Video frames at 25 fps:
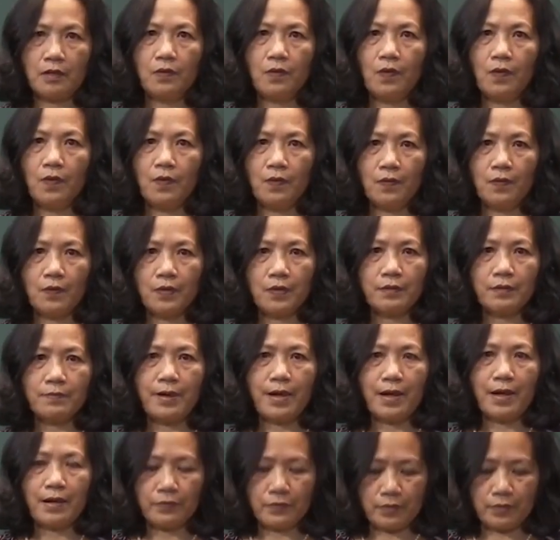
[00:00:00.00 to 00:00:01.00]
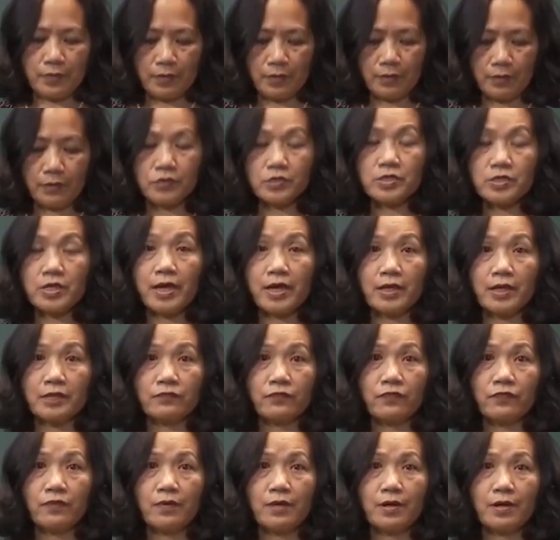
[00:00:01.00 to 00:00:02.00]
all about the
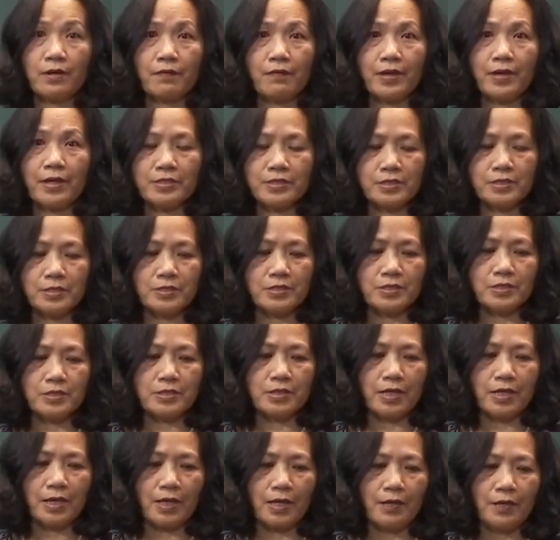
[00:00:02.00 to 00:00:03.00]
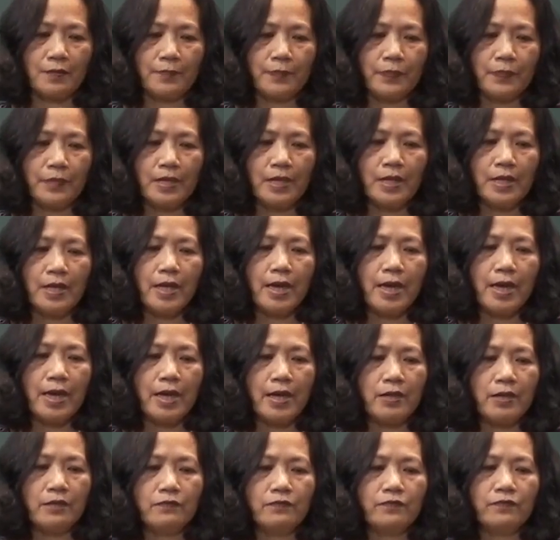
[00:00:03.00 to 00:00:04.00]
content for our lesson today.
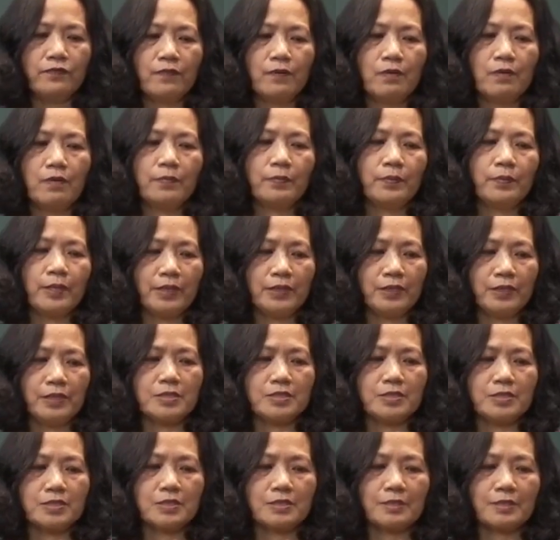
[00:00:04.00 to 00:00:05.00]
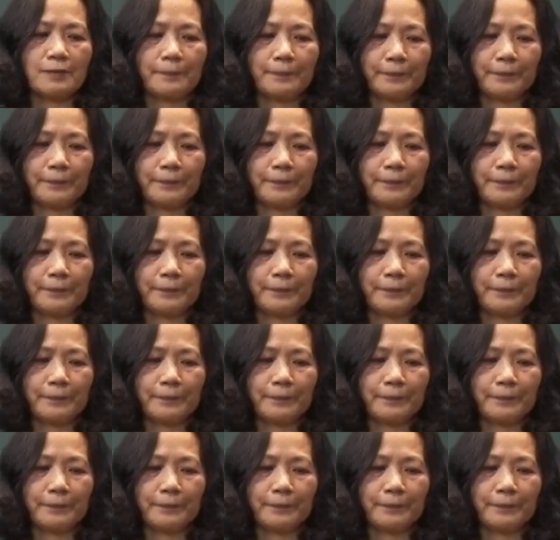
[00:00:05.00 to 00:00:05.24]
And for practice,